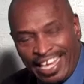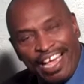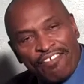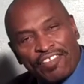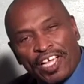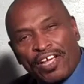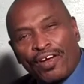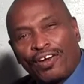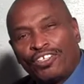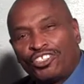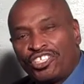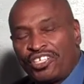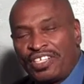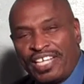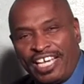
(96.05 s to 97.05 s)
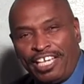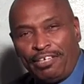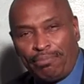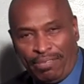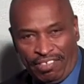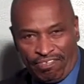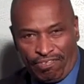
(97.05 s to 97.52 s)
Have they heard your
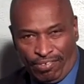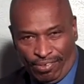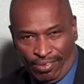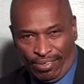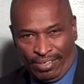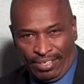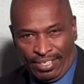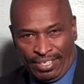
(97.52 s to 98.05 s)
name before?